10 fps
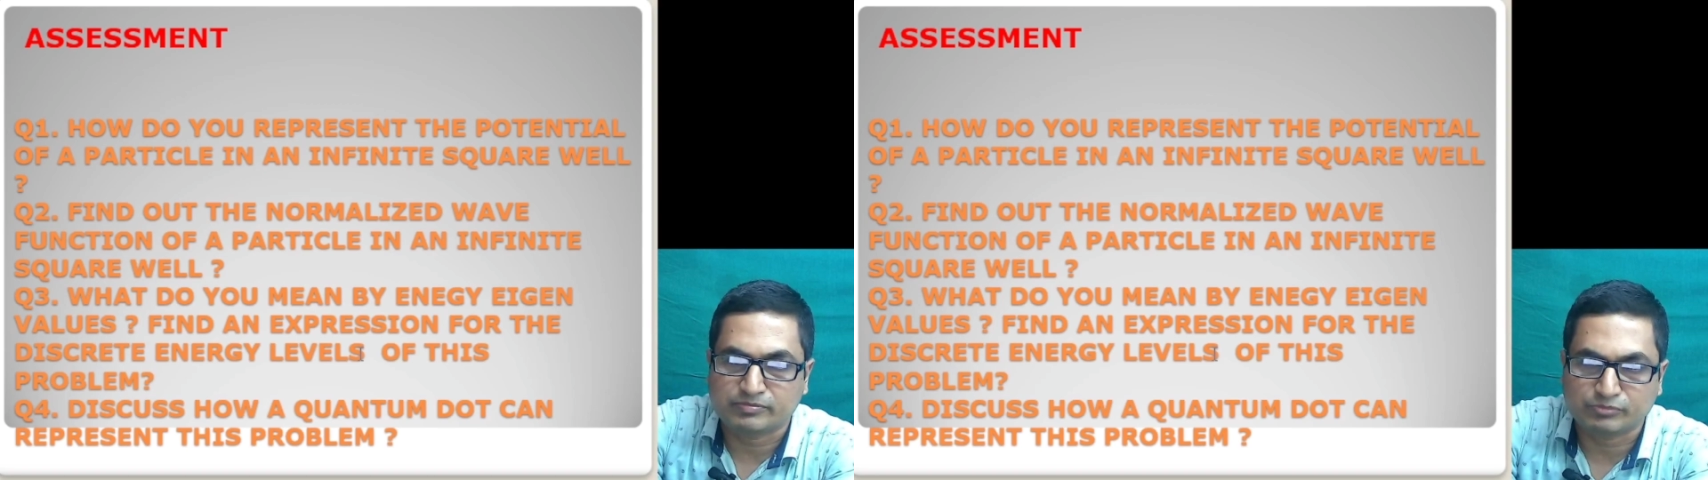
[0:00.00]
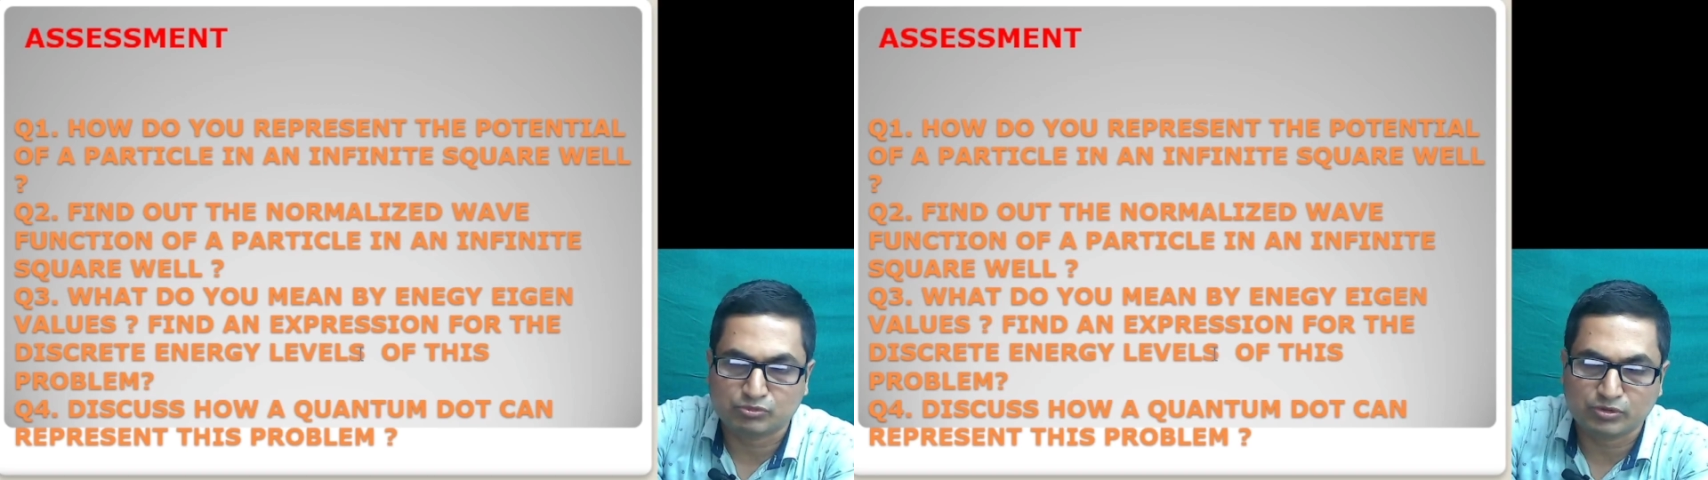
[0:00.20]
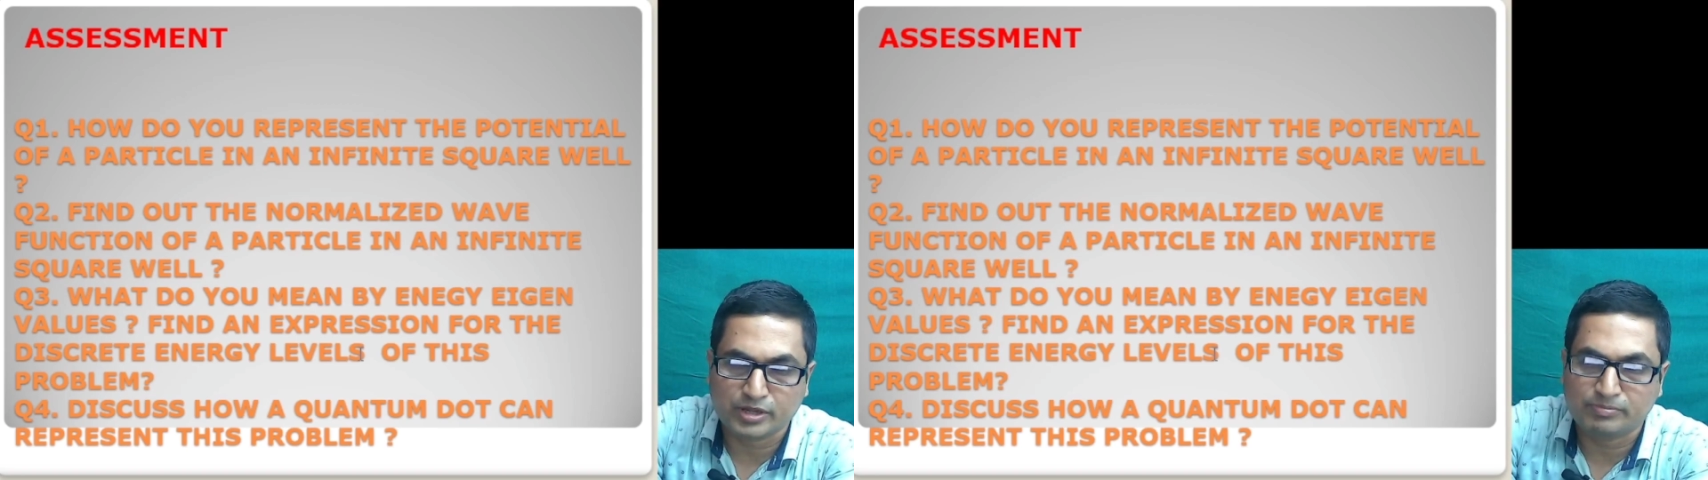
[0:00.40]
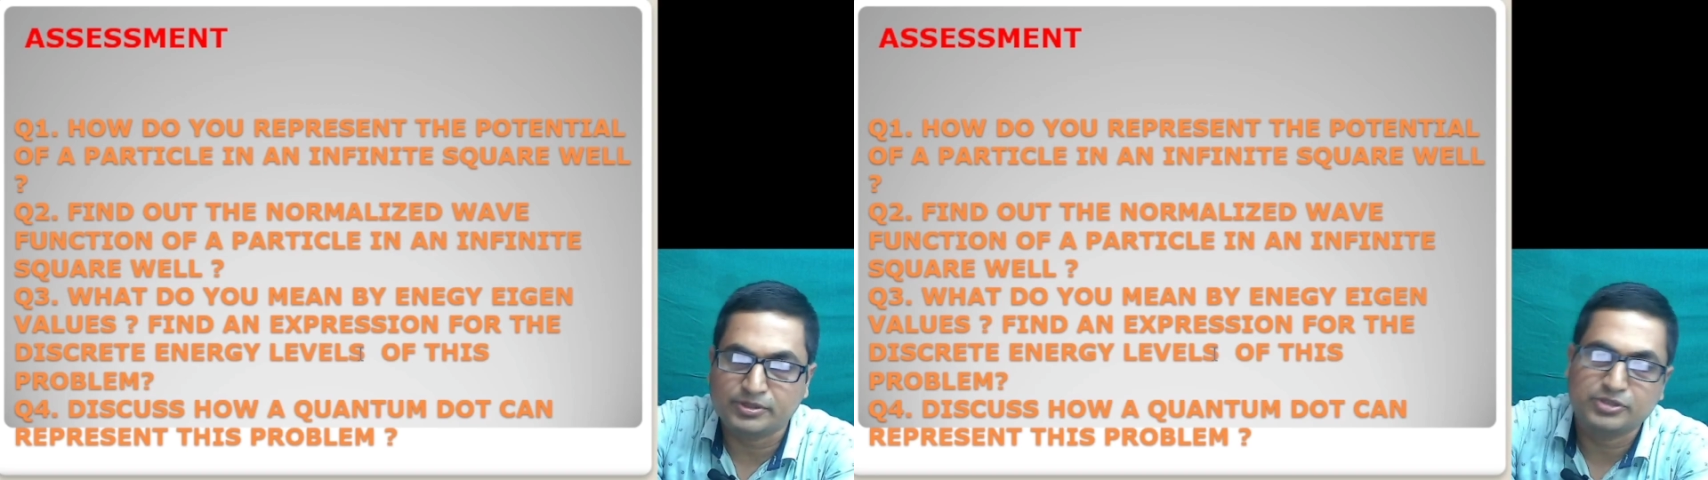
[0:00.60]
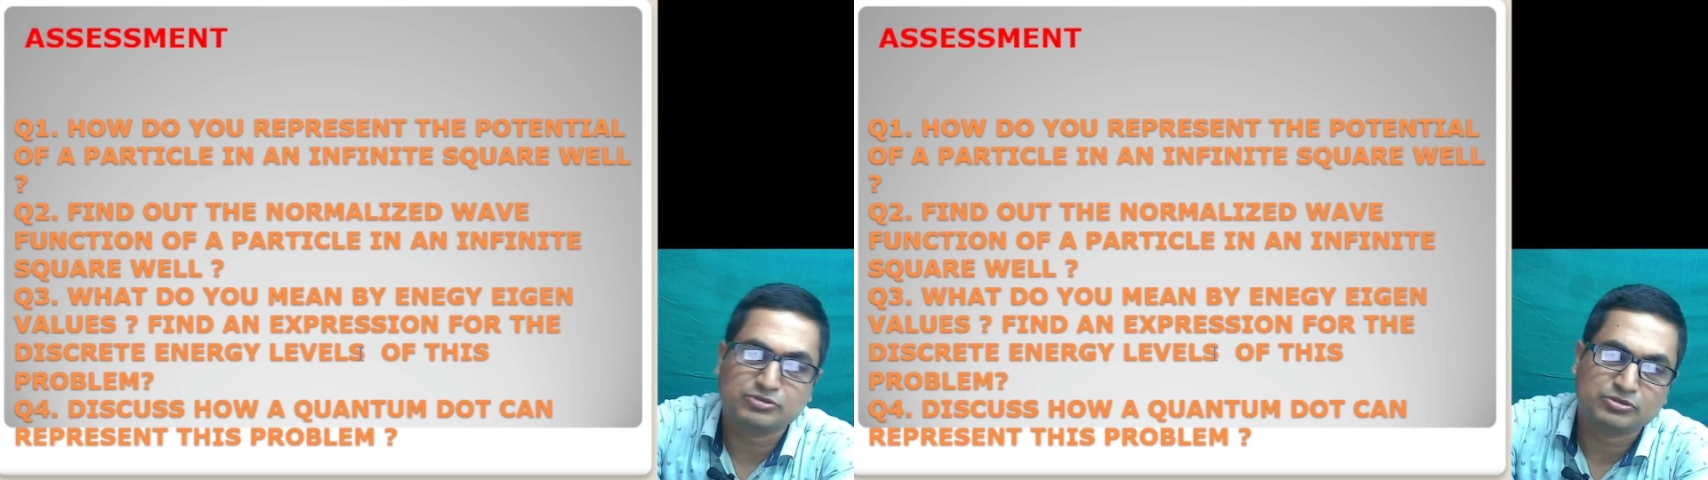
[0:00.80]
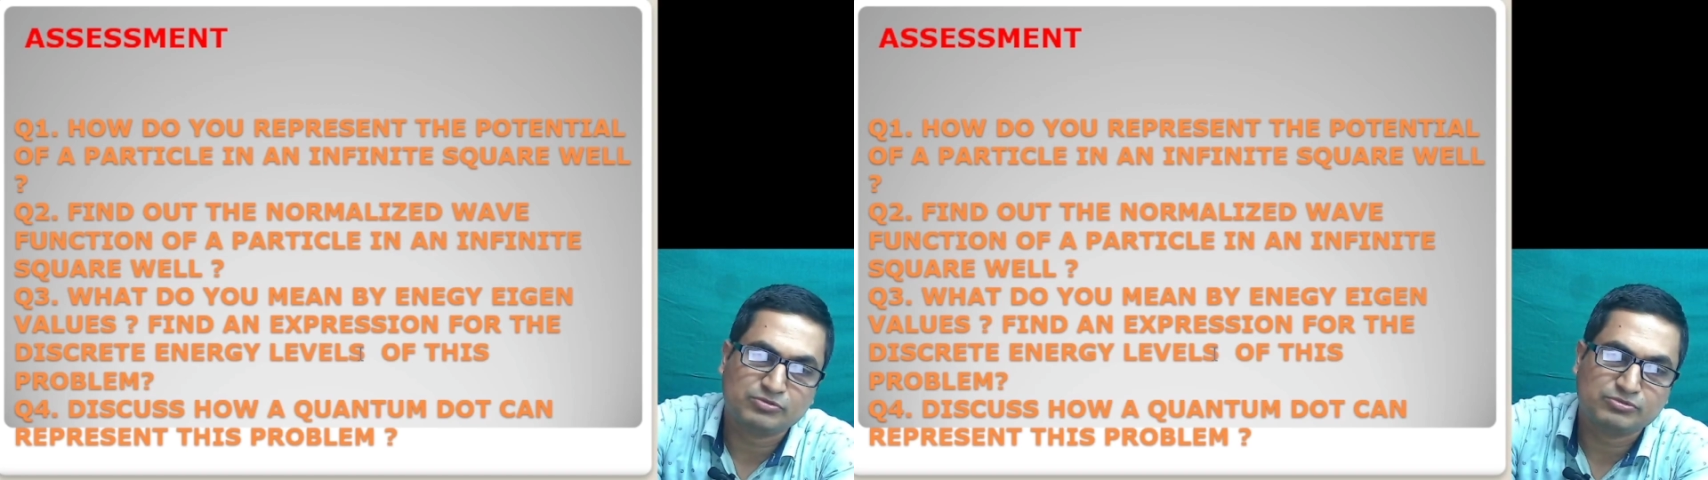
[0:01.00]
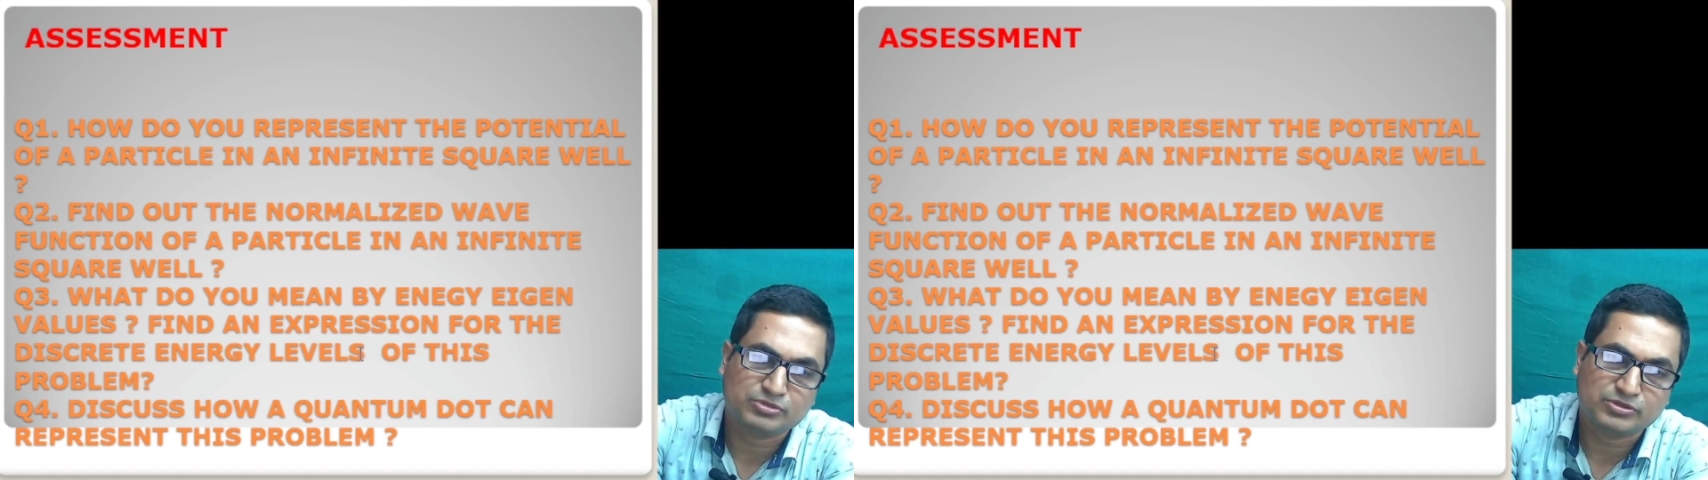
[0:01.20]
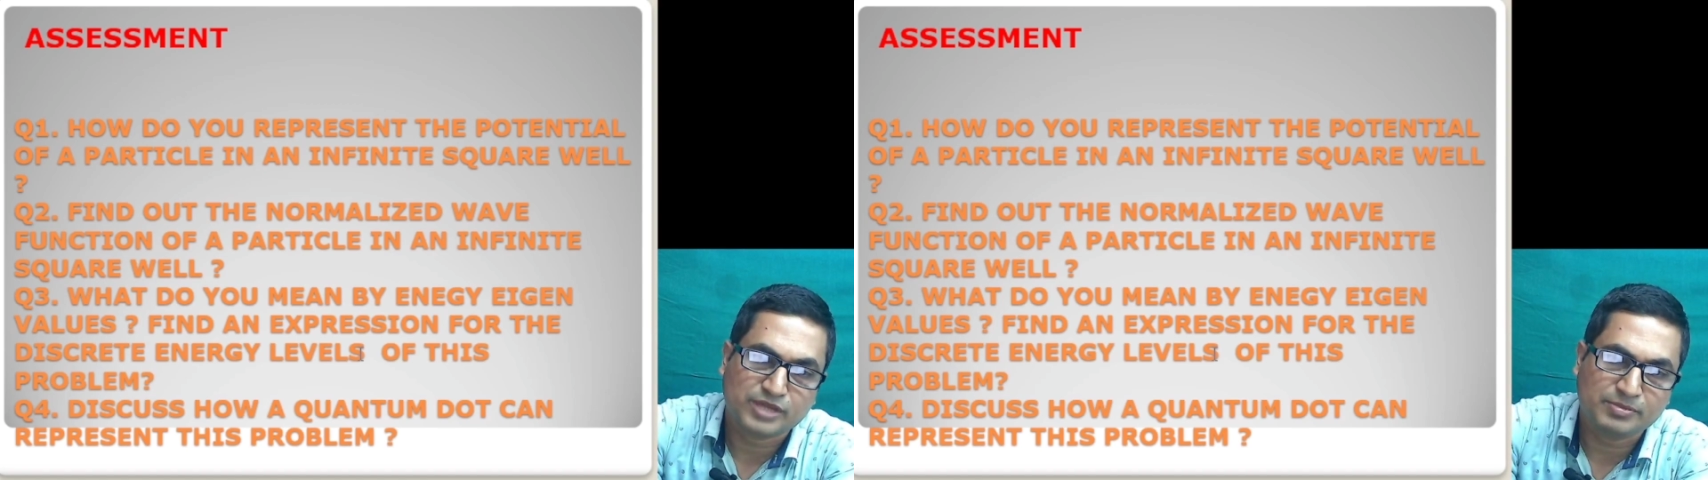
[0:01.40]
through the application of
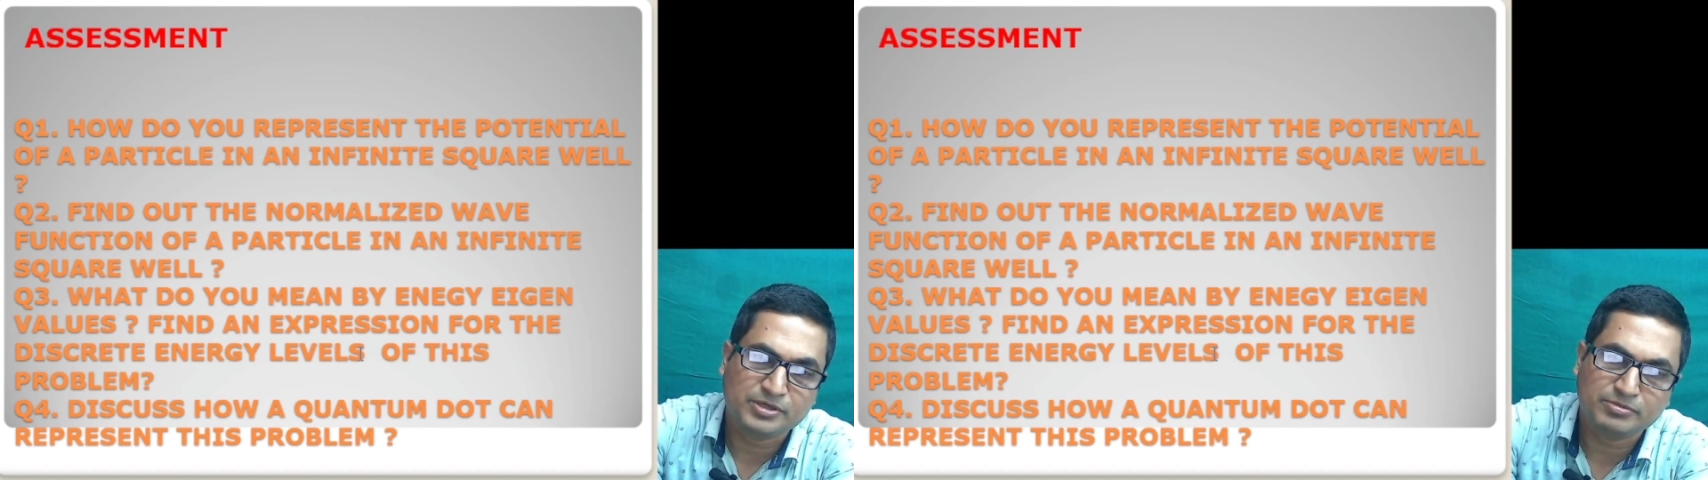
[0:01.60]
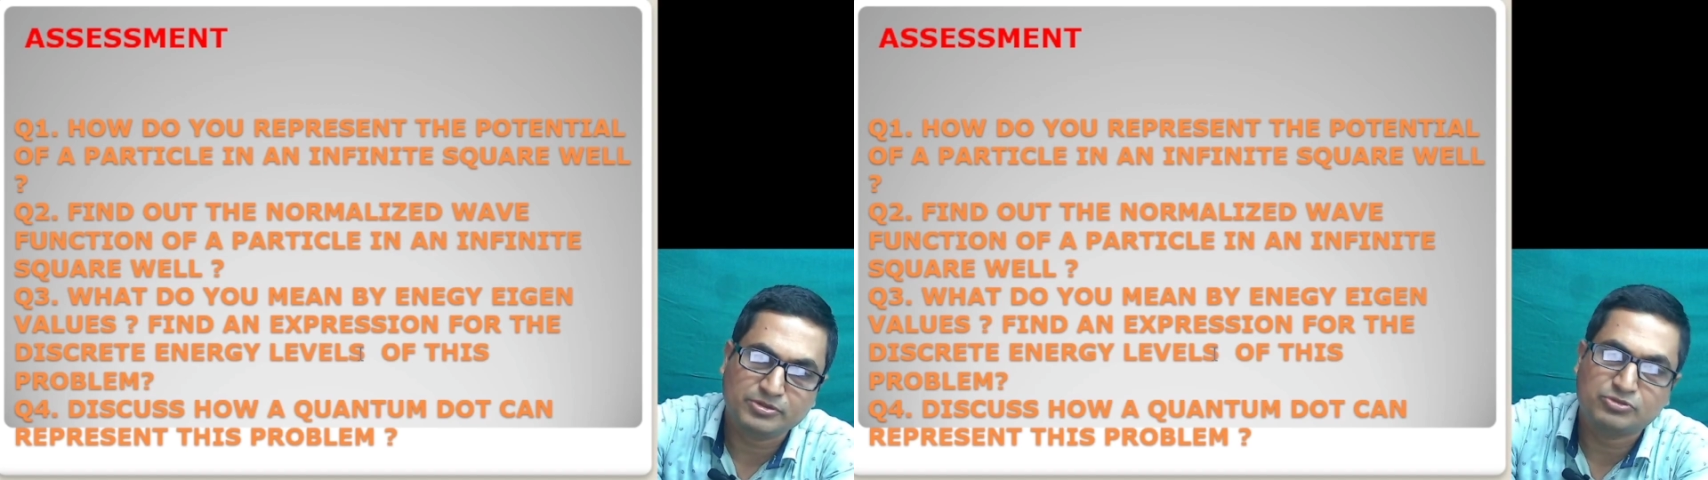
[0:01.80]
time independent